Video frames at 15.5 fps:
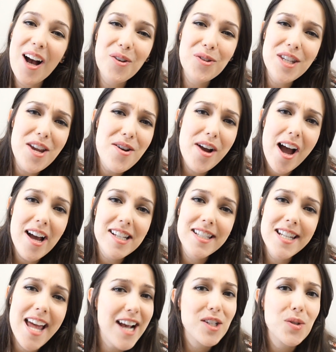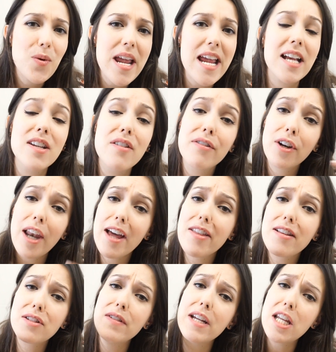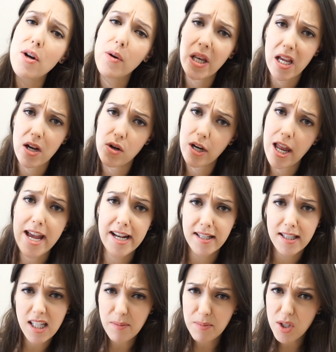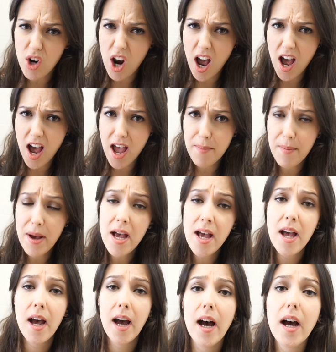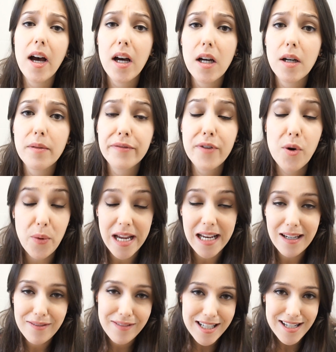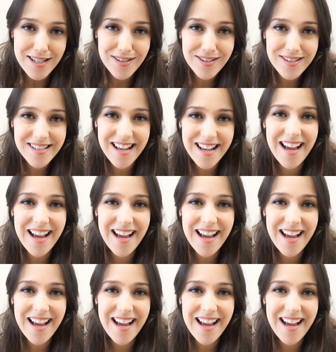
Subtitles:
I'll see you guys next week. If you like this video, click on like, subscribe for weekly videos.